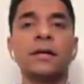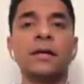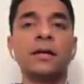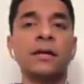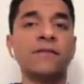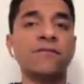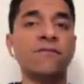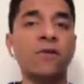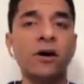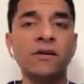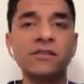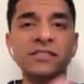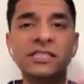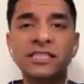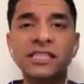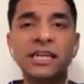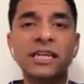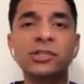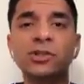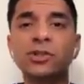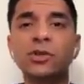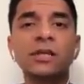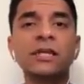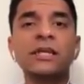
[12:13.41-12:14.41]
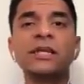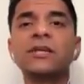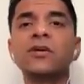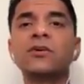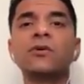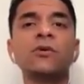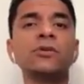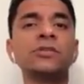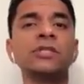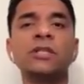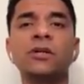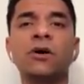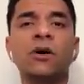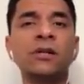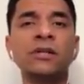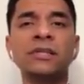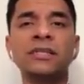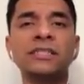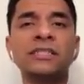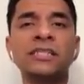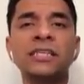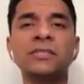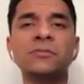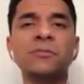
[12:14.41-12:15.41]
It involves sexual intercourse and
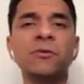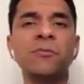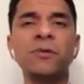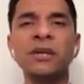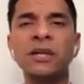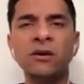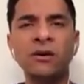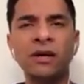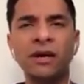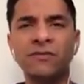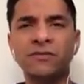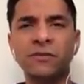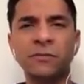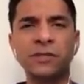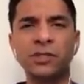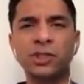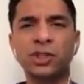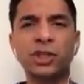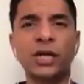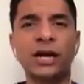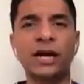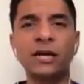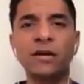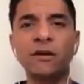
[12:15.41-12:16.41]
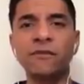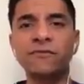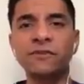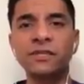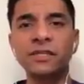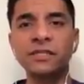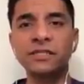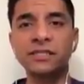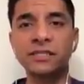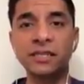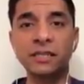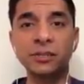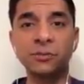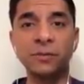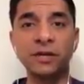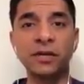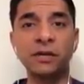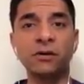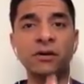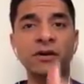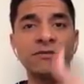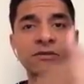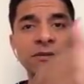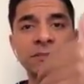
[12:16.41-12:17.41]
all these things, but we don't have to be shy of these things.
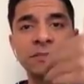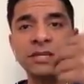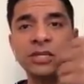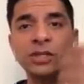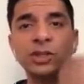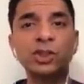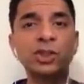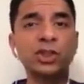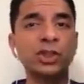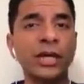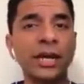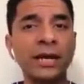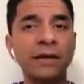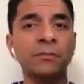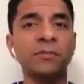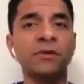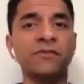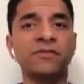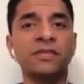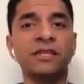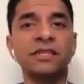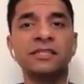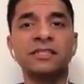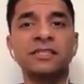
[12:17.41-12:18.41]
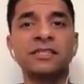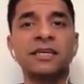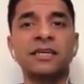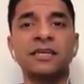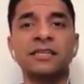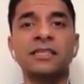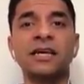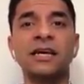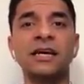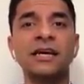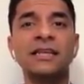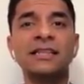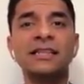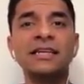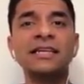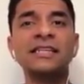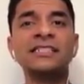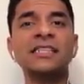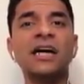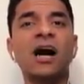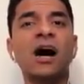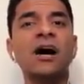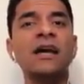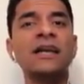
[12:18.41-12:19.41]
We don't have to be ashamed of these things.
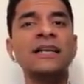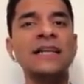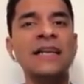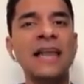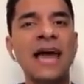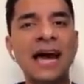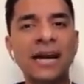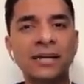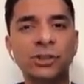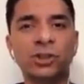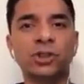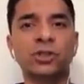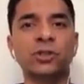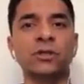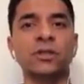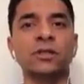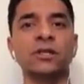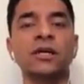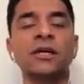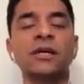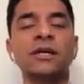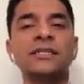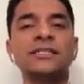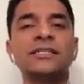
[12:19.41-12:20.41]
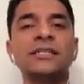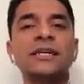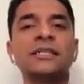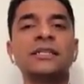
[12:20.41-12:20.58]
These are natural.